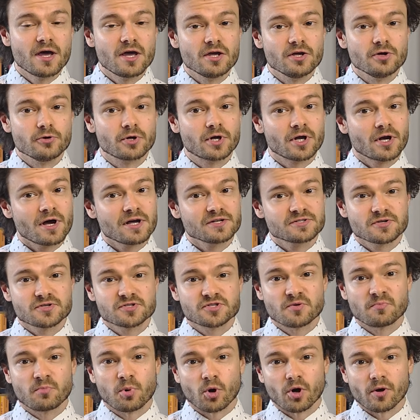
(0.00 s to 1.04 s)
You can also
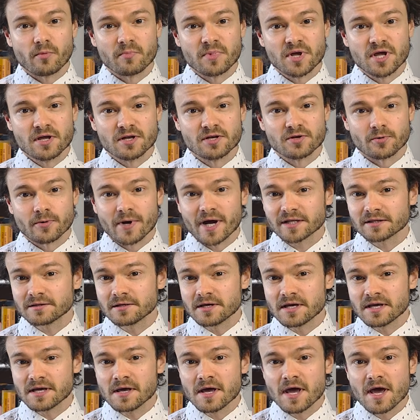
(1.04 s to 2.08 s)
support me
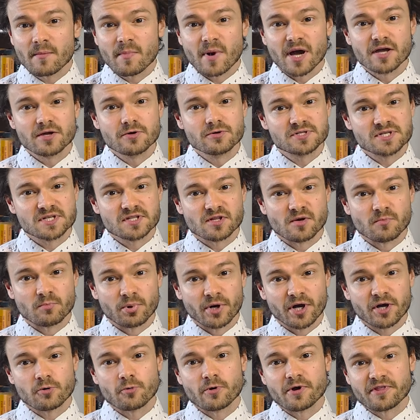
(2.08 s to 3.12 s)
directly by using the
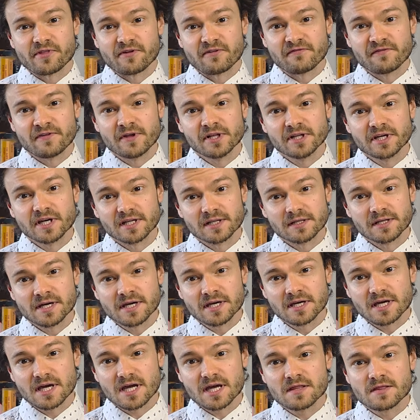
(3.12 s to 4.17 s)
Brickwith affiliate
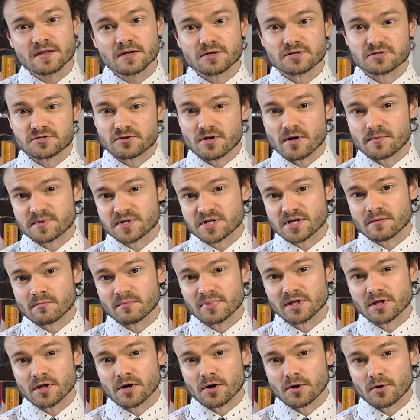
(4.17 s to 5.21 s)
link in the description
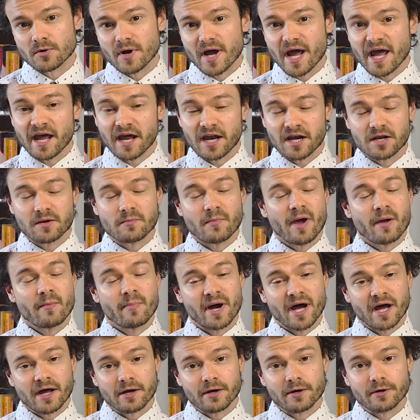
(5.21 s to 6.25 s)
below and in my
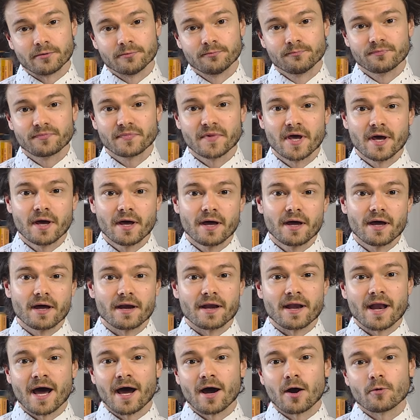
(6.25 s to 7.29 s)
bio.
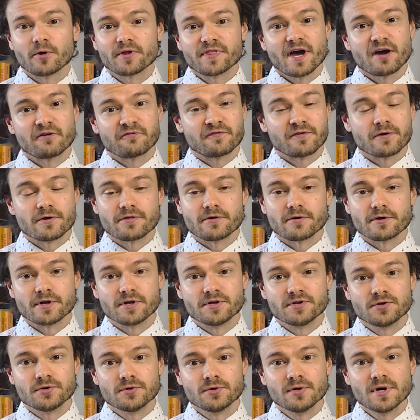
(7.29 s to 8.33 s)
Now, without further
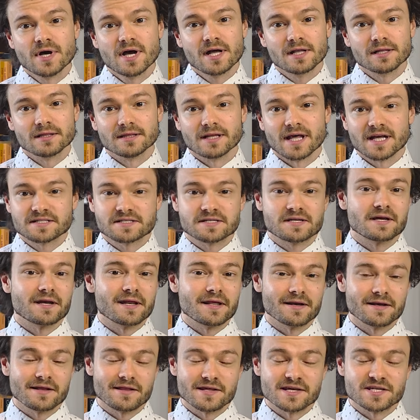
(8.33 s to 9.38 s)
ado, let's get
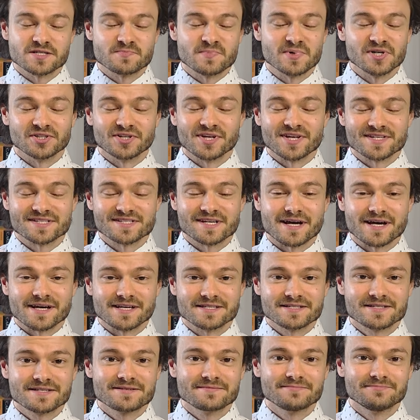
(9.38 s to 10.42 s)
into these build
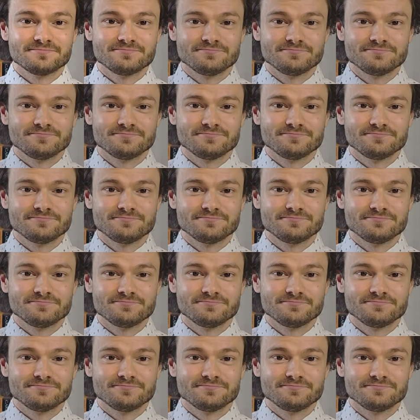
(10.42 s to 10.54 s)
insights.